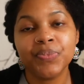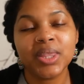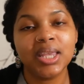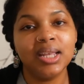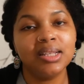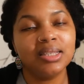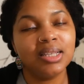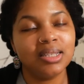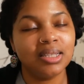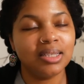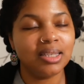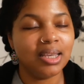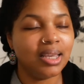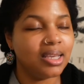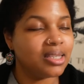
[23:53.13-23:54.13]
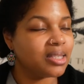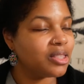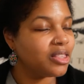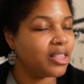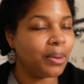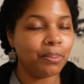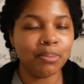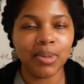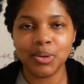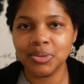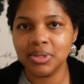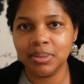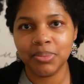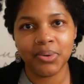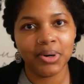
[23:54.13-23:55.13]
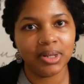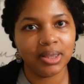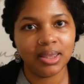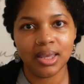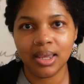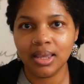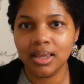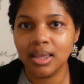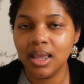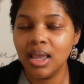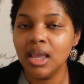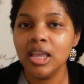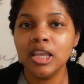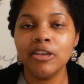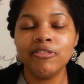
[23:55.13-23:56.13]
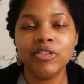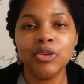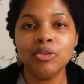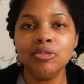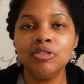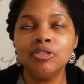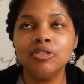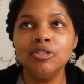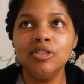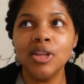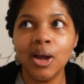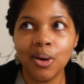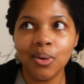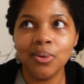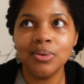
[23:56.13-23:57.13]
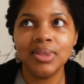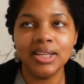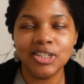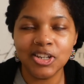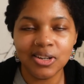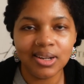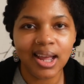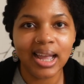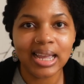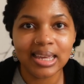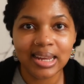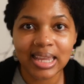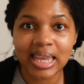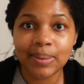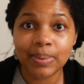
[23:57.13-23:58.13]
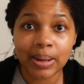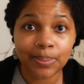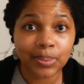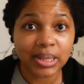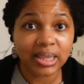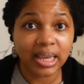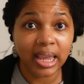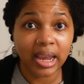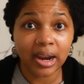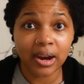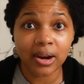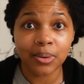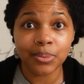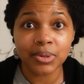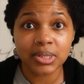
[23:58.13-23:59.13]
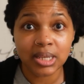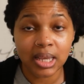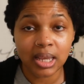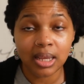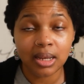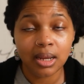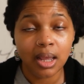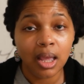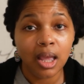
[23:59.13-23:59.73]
Consistency is the most important thing. If you know that you're not gonna keep up with the hair routine,